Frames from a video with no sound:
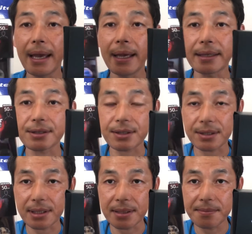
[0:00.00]

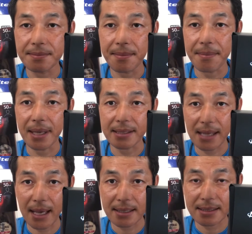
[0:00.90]
Extreme
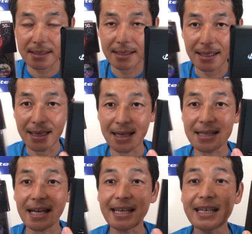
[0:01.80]
Metax
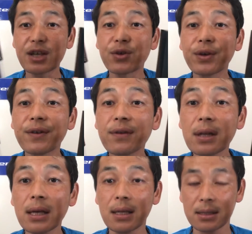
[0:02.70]
is an
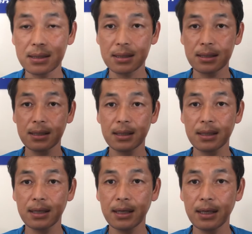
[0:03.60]
equivalent
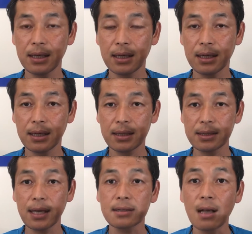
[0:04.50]

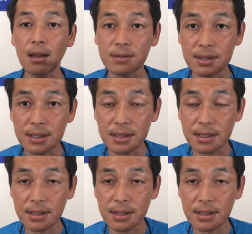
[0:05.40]
technology.